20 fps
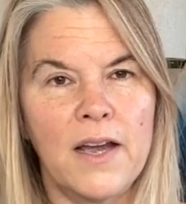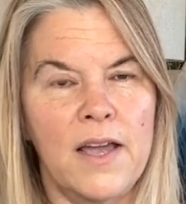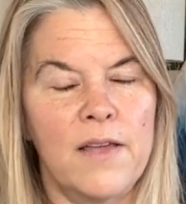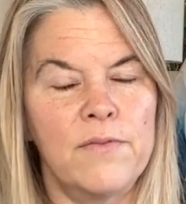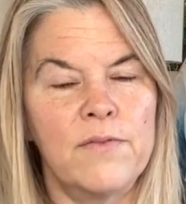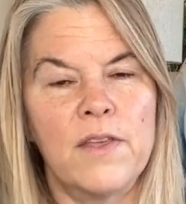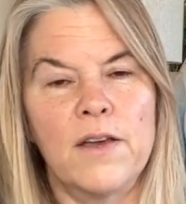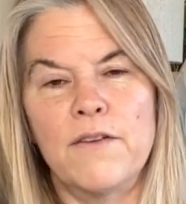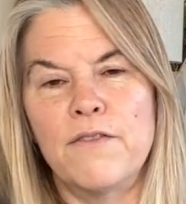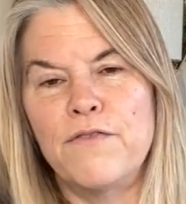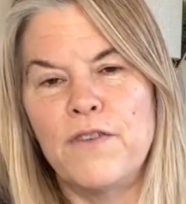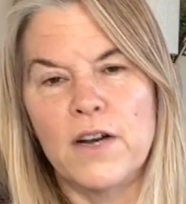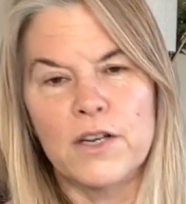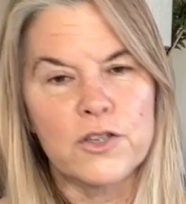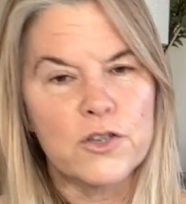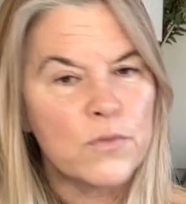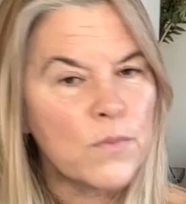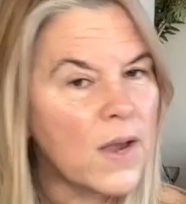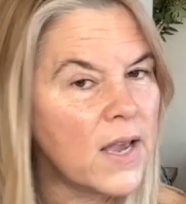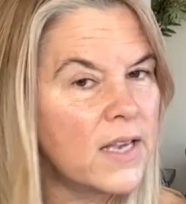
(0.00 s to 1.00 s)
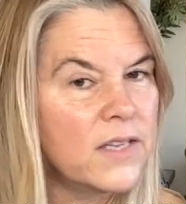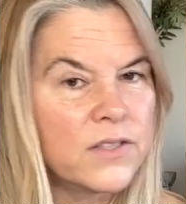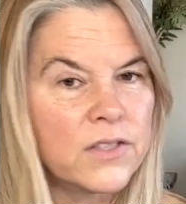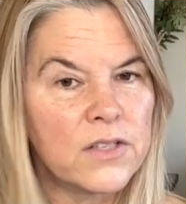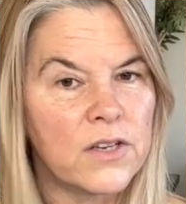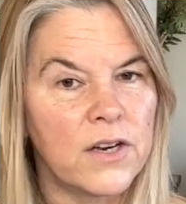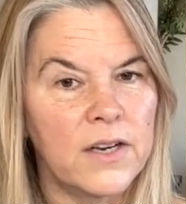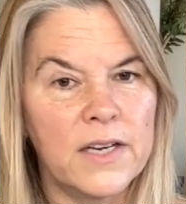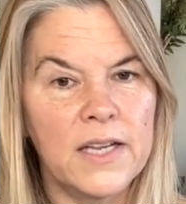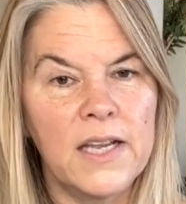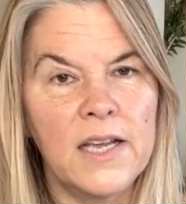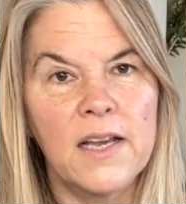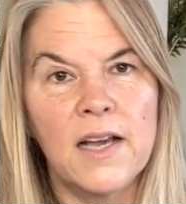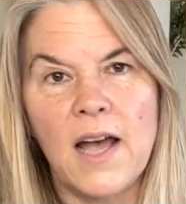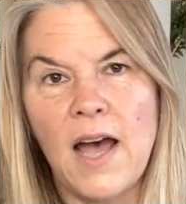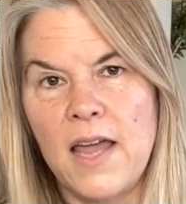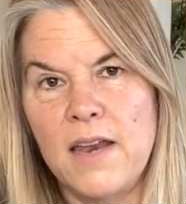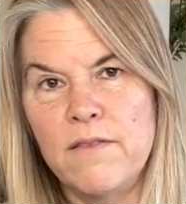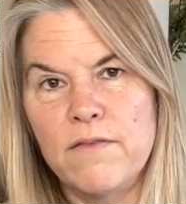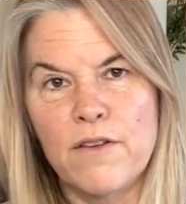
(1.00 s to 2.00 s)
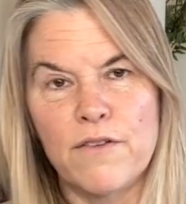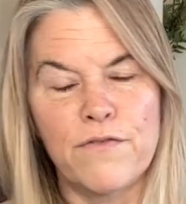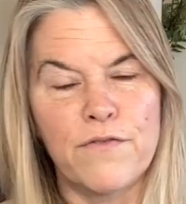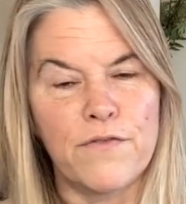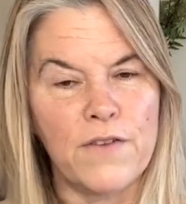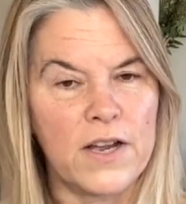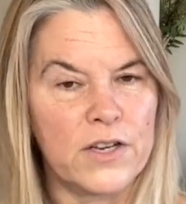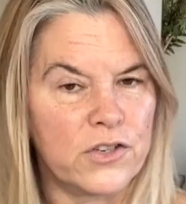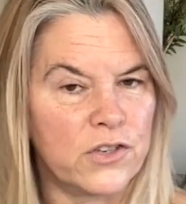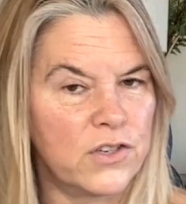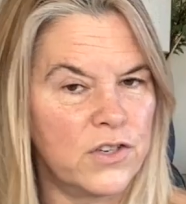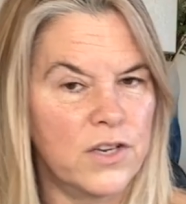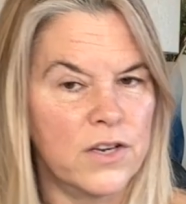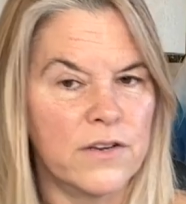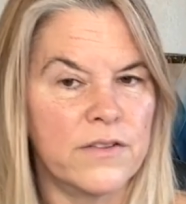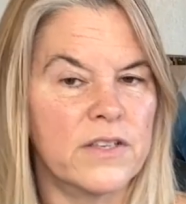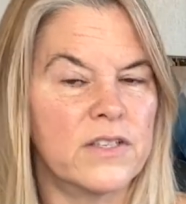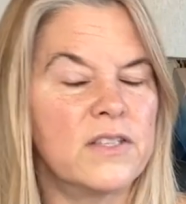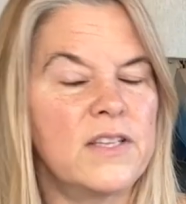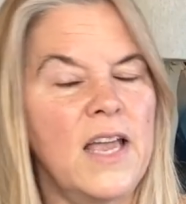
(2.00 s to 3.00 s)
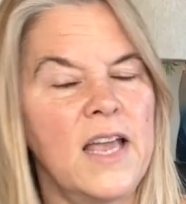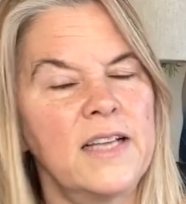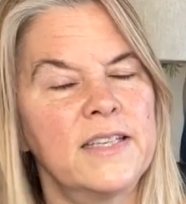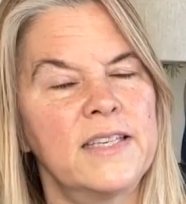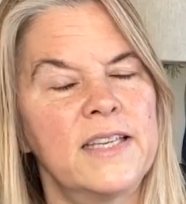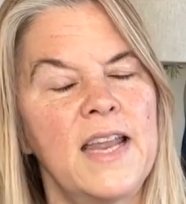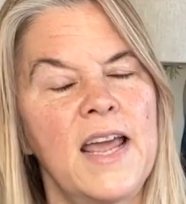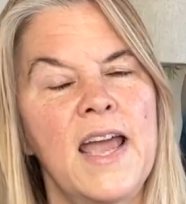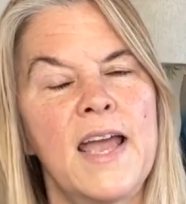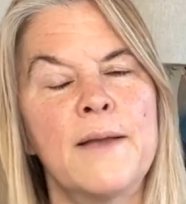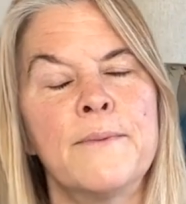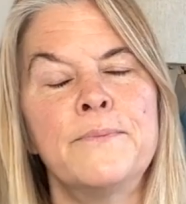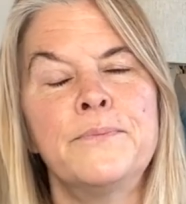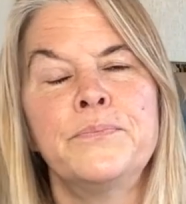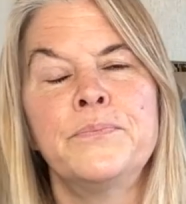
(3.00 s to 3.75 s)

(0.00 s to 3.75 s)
and the feng shui starting kind of the fresh year of the snake today.